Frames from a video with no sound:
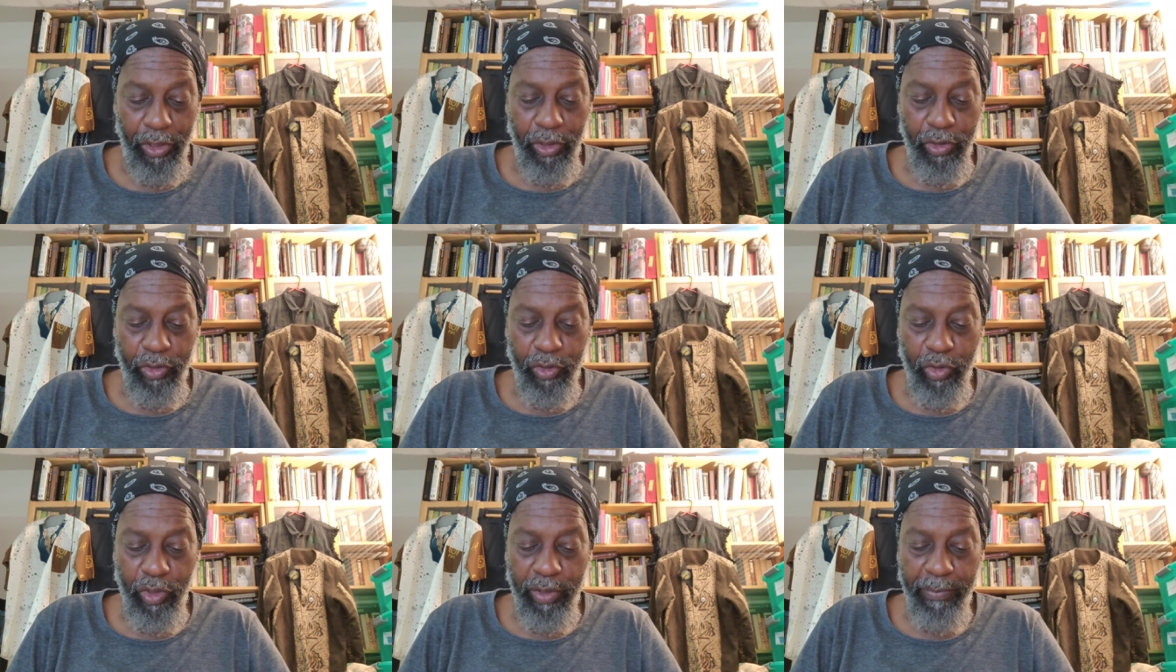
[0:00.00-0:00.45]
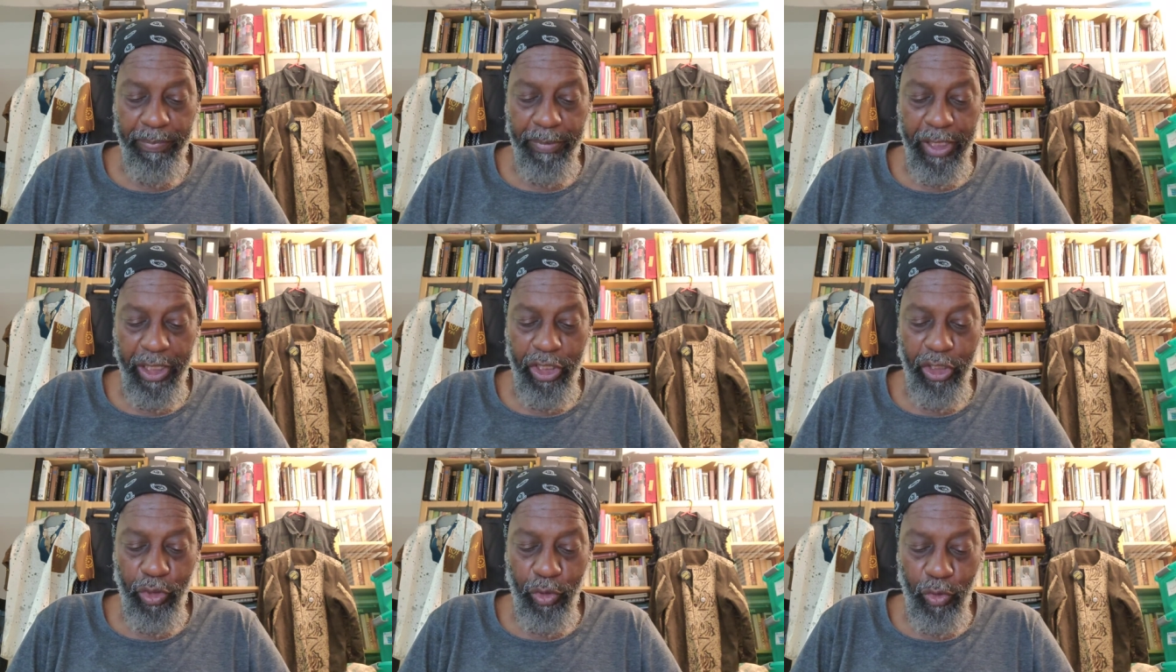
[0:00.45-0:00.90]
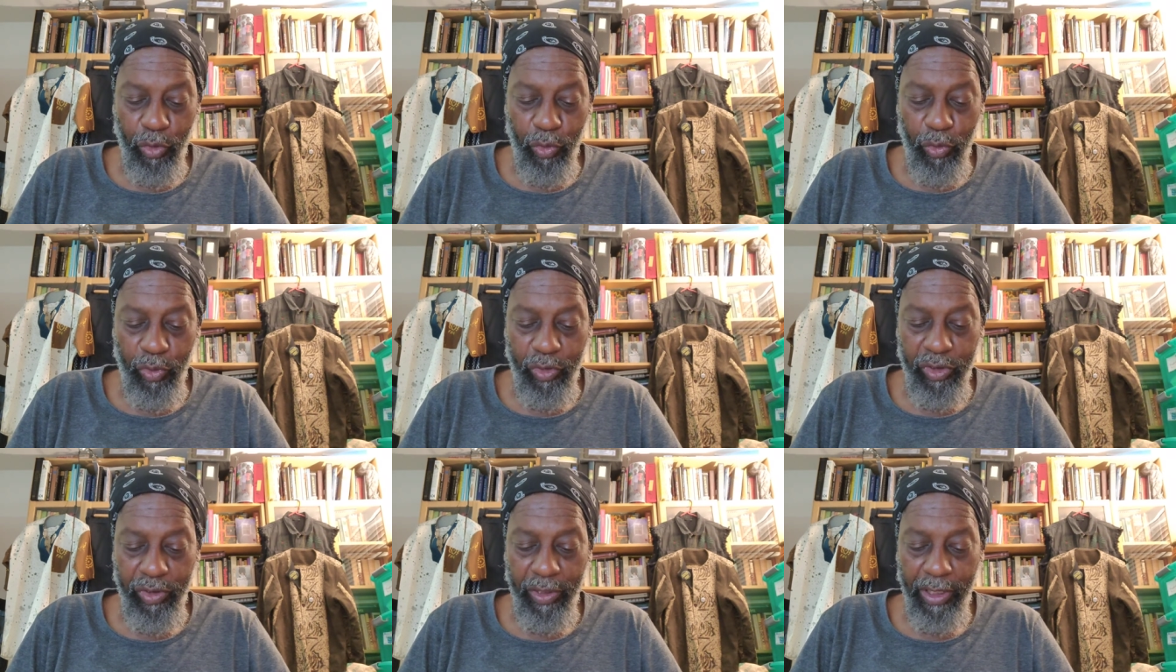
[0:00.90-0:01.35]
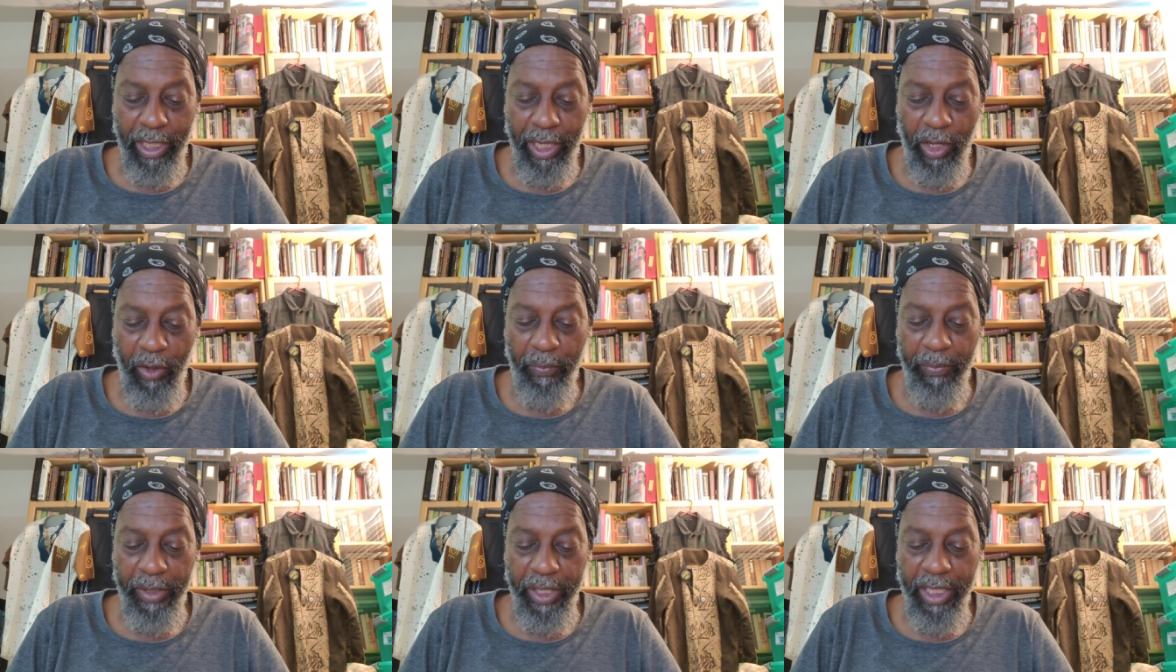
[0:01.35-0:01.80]
should be used to
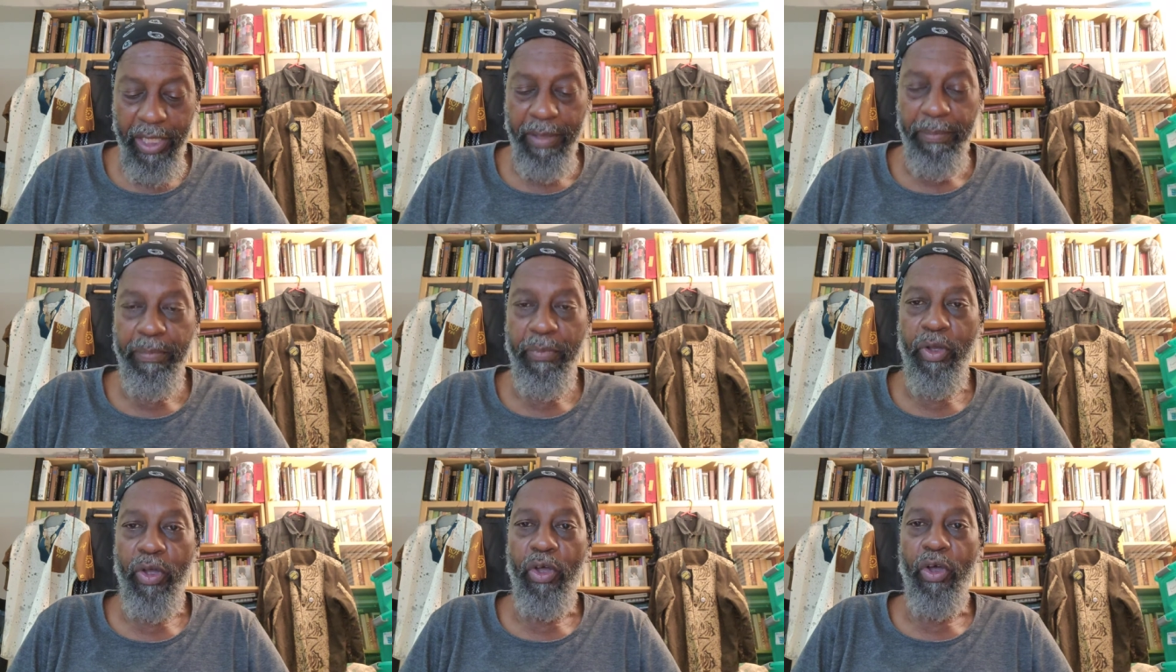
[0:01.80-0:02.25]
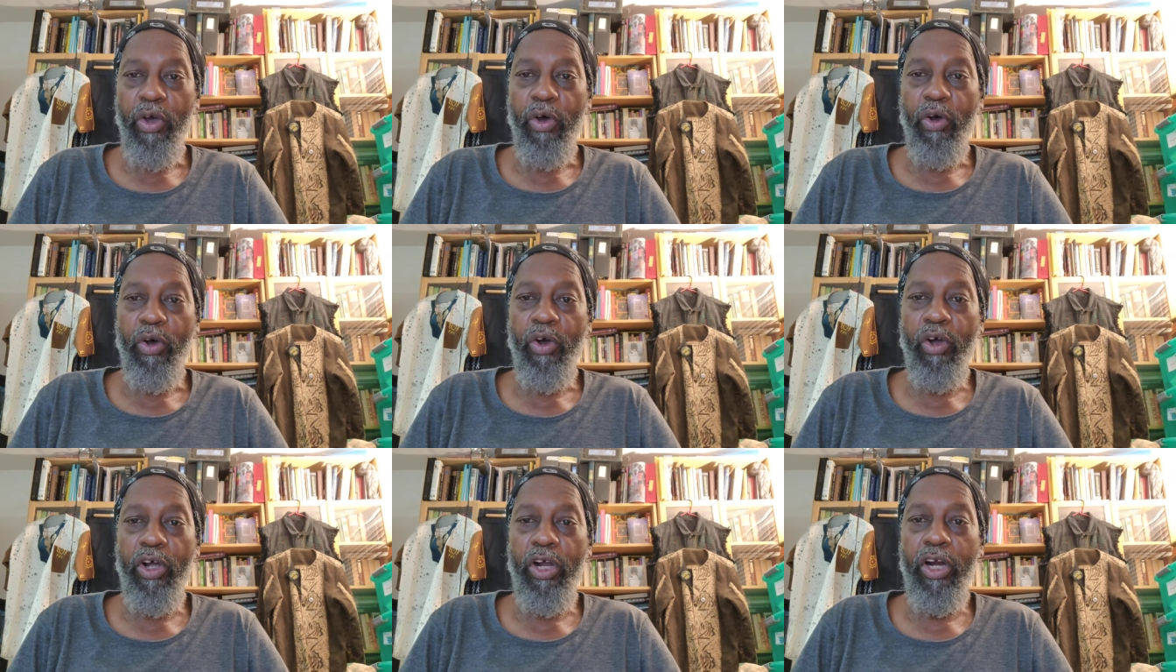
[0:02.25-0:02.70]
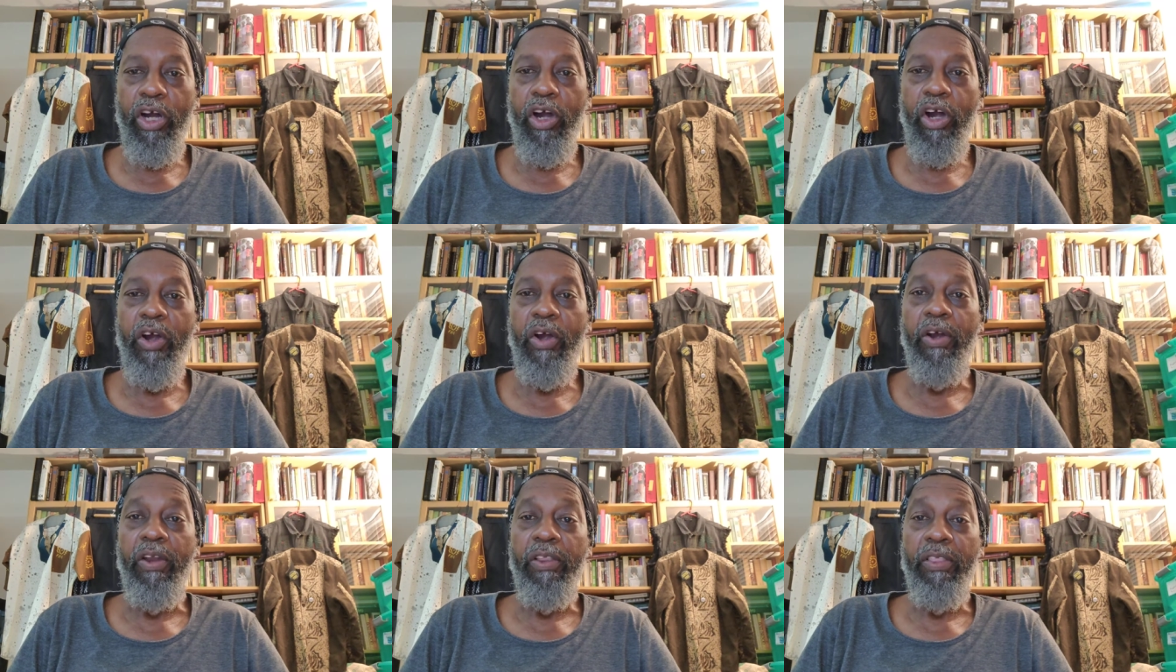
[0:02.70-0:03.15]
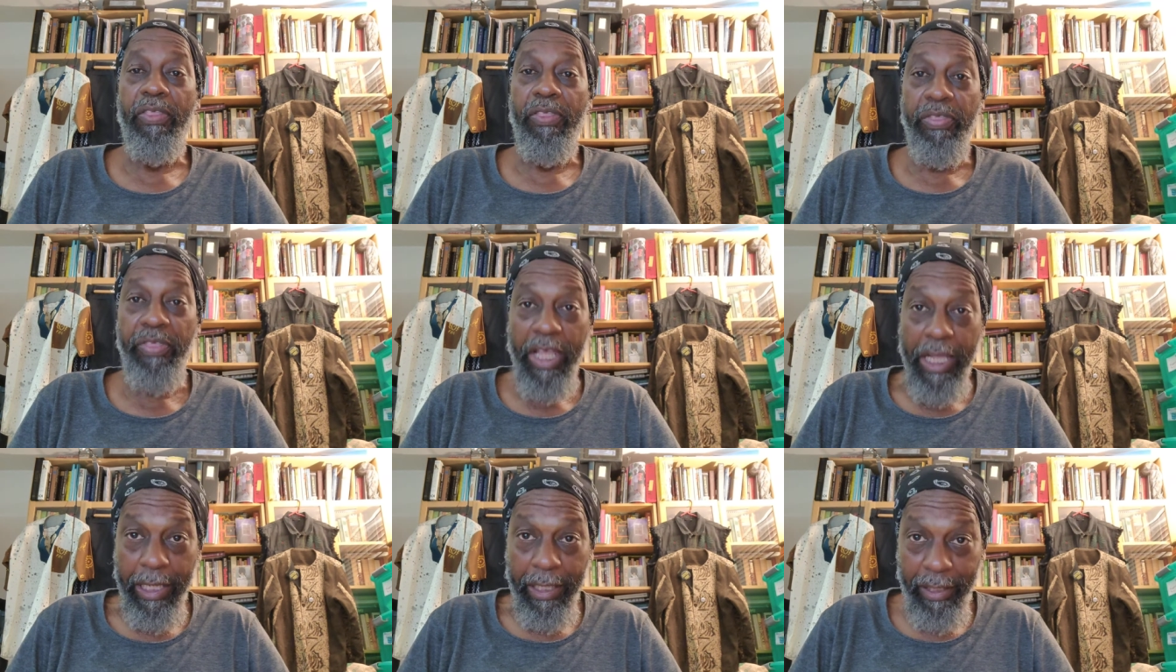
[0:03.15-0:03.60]
help him or her
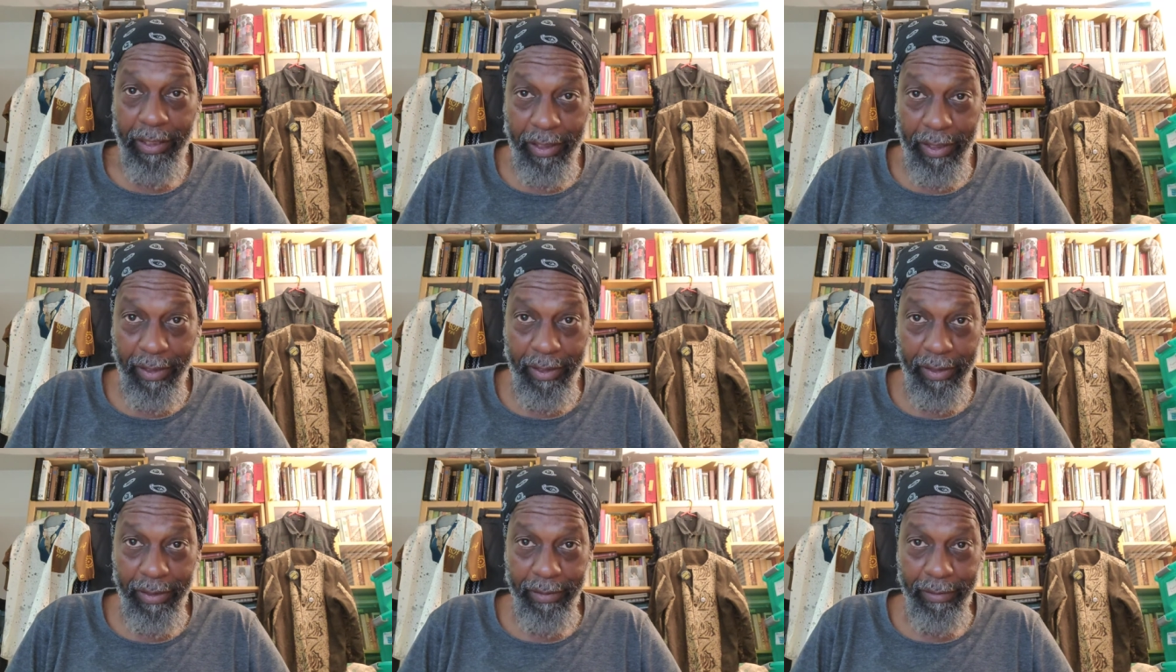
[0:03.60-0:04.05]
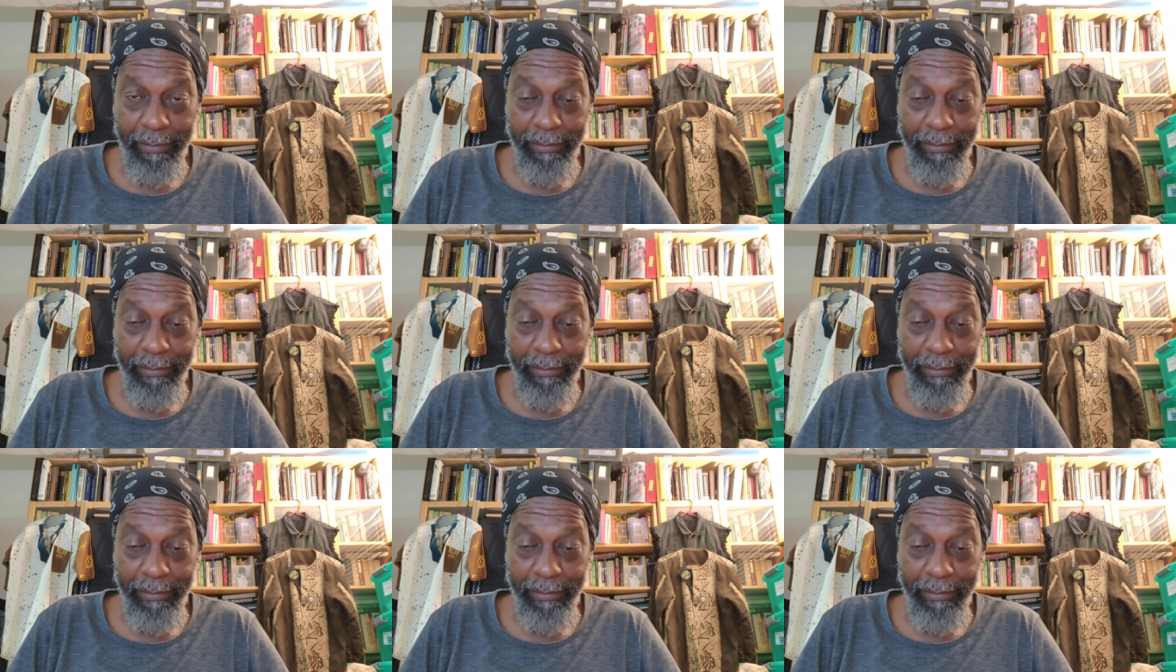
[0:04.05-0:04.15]
think,